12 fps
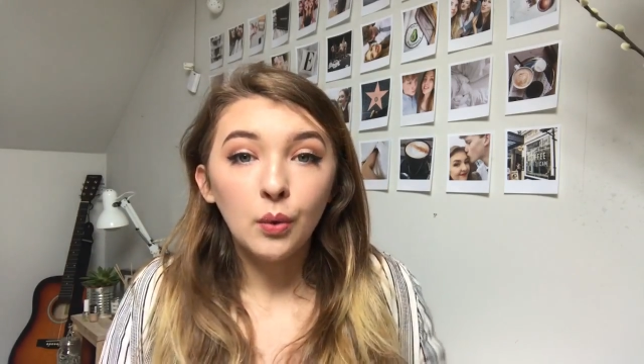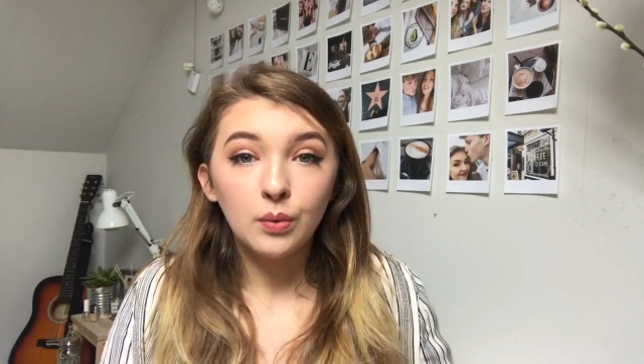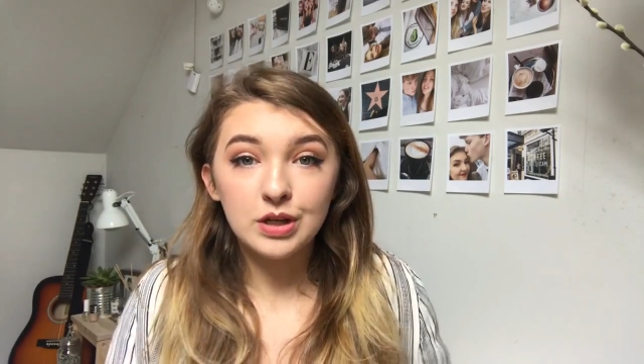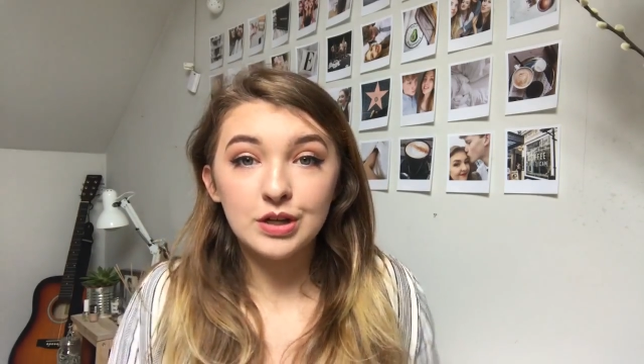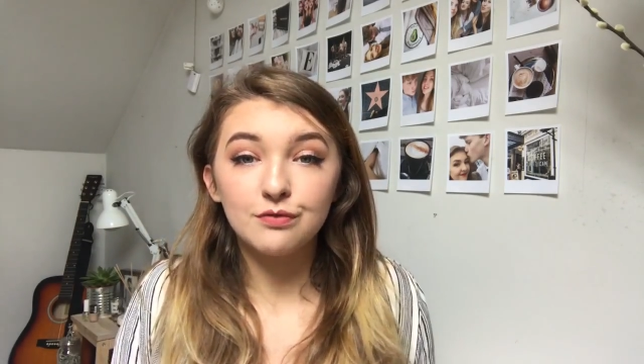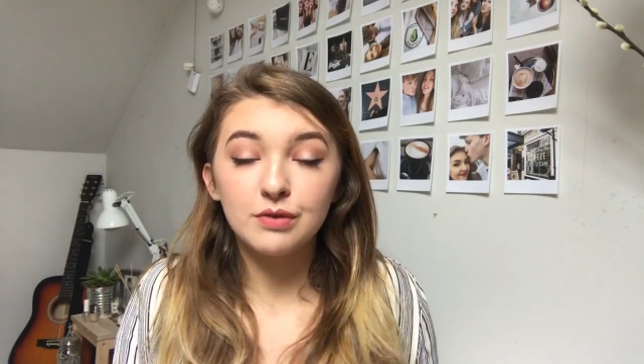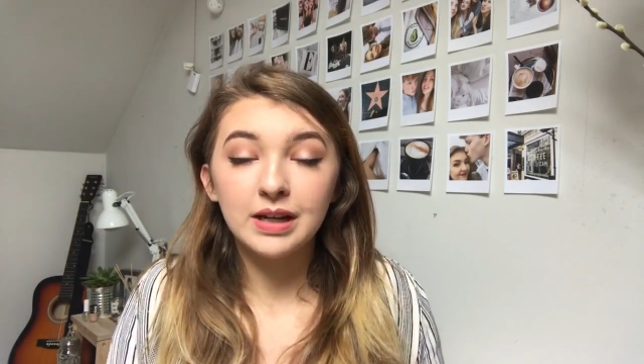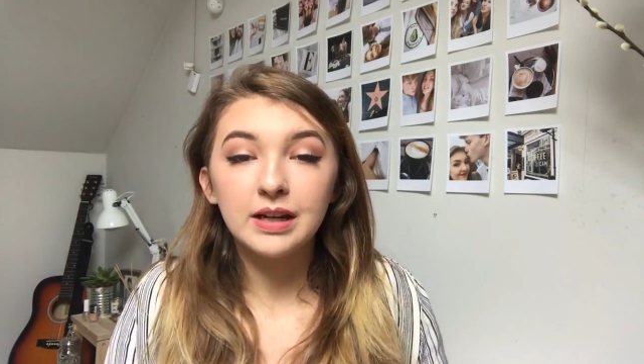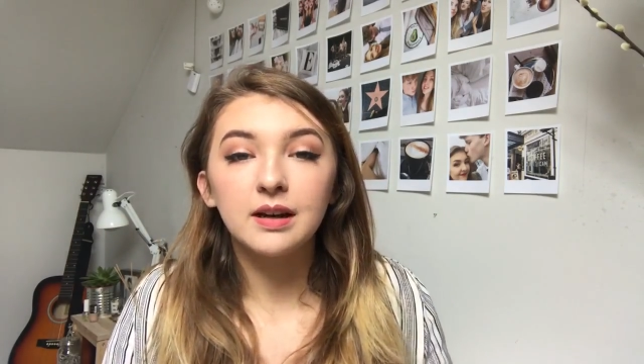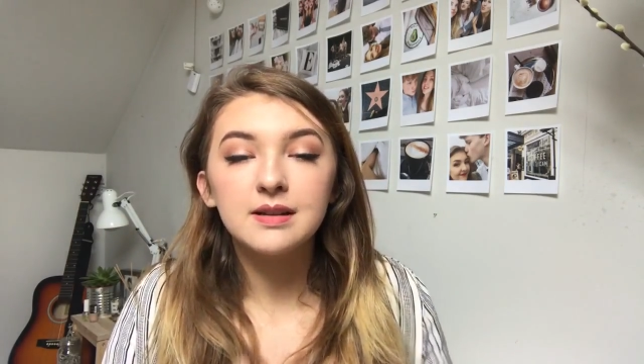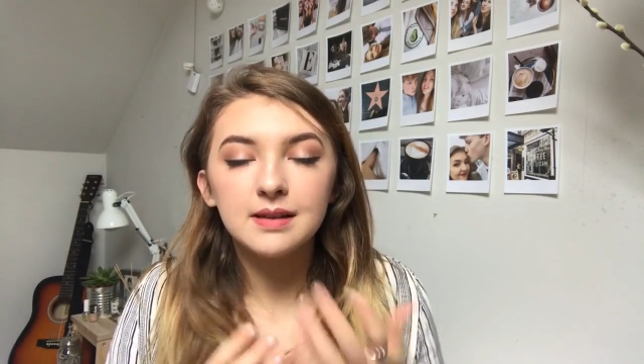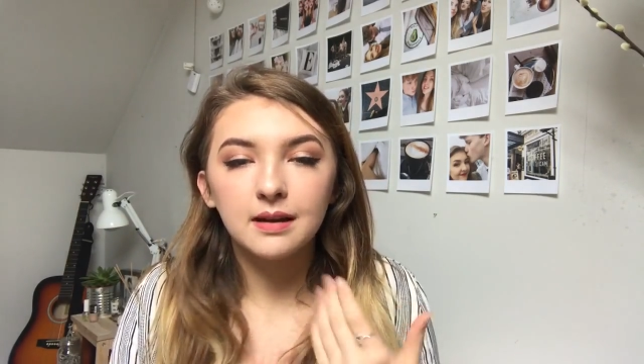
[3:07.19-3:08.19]
which is really
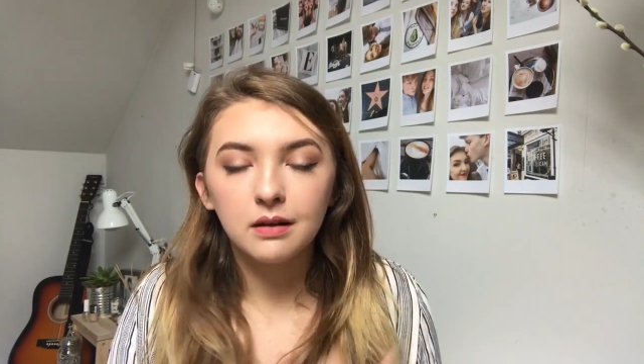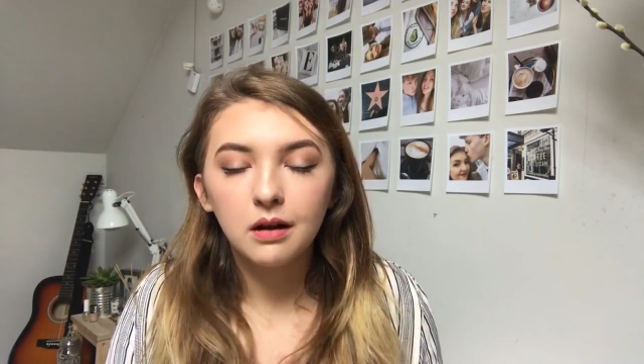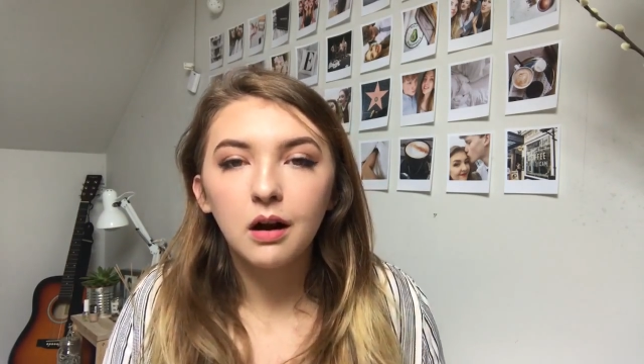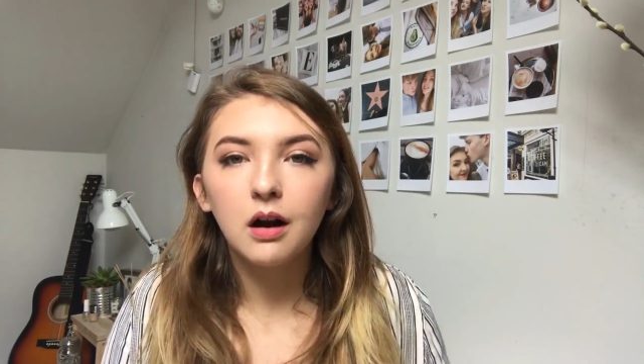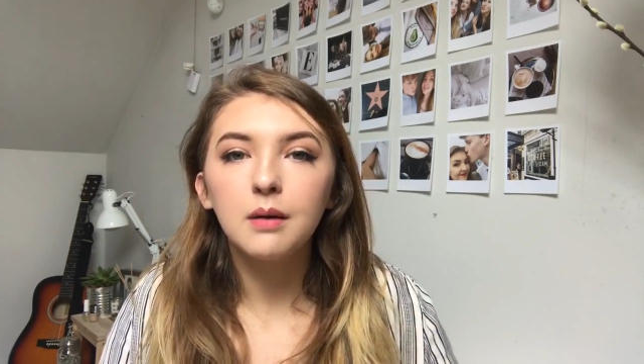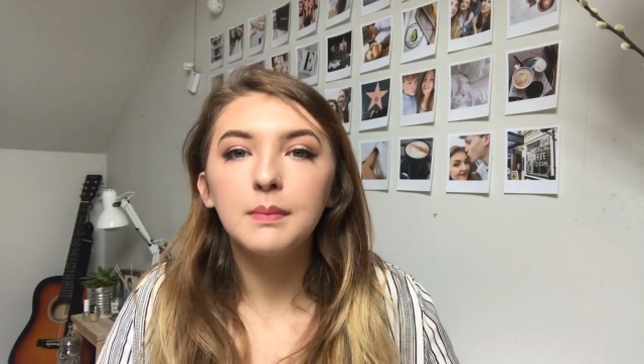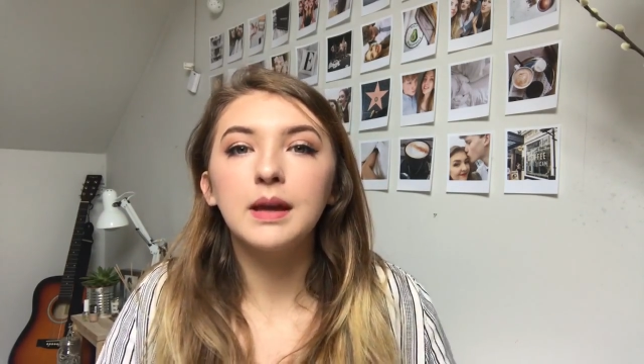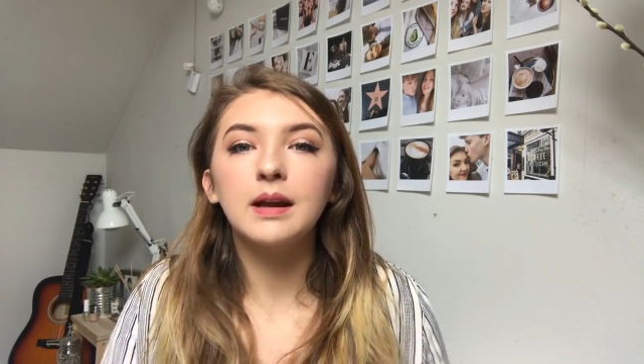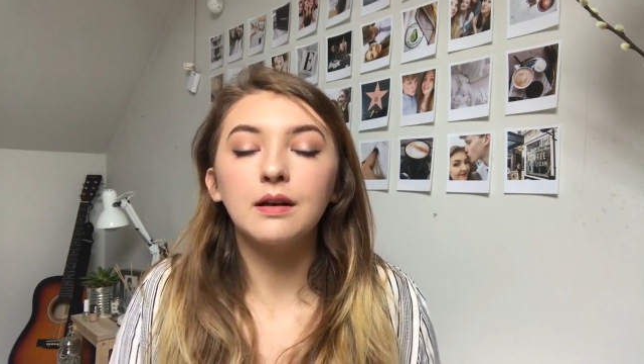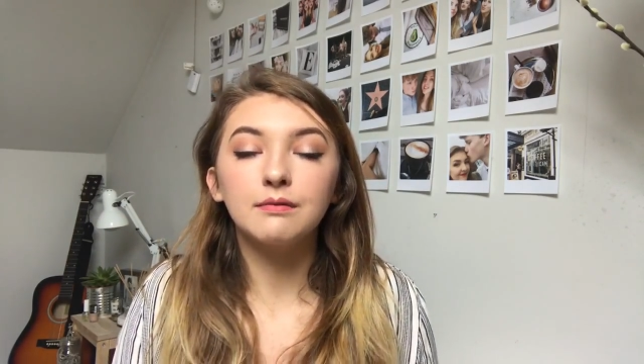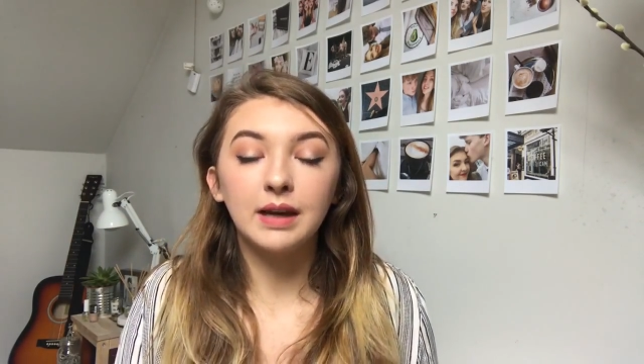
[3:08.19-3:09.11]
nice and calming and